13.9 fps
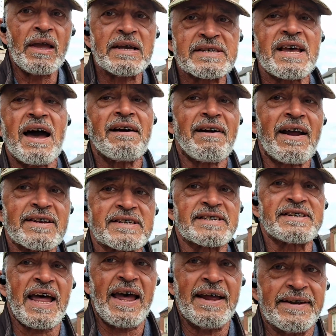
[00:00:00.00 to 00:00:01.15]
it's our
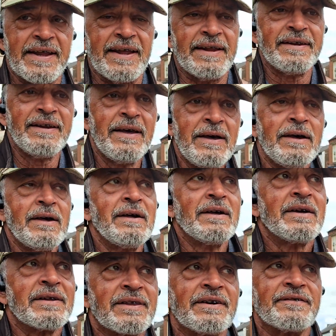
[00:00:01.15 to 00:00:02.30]
understanding
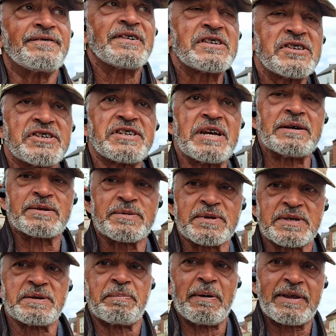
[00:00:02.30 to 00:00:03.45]
that fish and chips
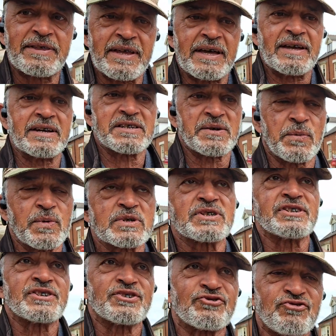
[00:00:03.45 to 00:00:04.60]
was the big thing because it
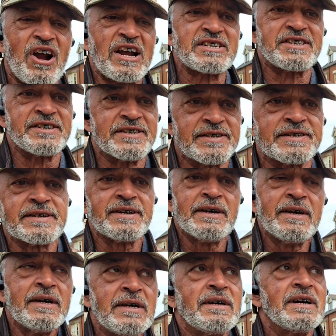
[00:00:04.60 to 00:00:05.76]
wasn't as rationed
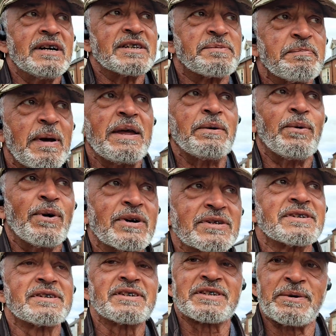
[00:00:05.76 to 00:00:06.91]
as meat
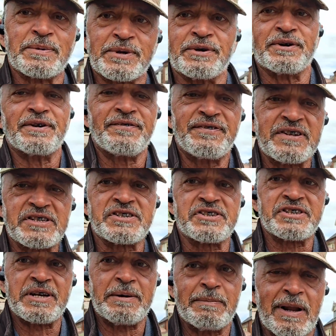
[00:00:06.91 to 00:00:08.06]
was. So we're doing a fish and
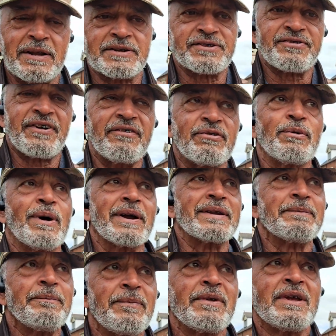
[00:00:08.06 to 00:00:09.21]
chip lunch for everyone,
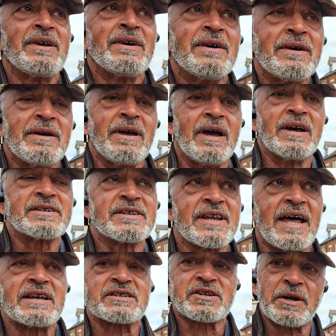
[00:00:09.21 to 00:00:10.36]
and so
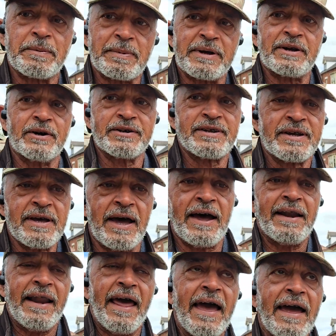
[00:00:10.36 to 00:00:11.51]
that's going to be good.
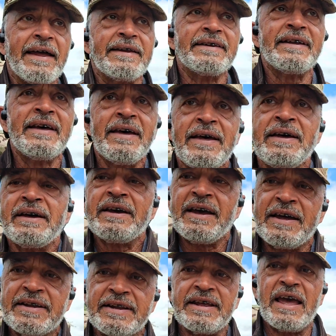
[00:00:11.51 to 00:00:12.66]
And then
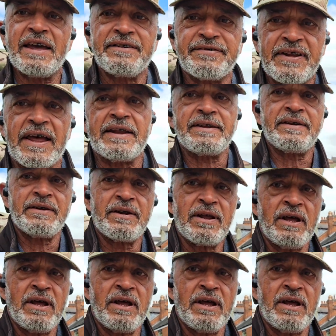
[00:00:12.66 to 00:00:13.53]
in the evening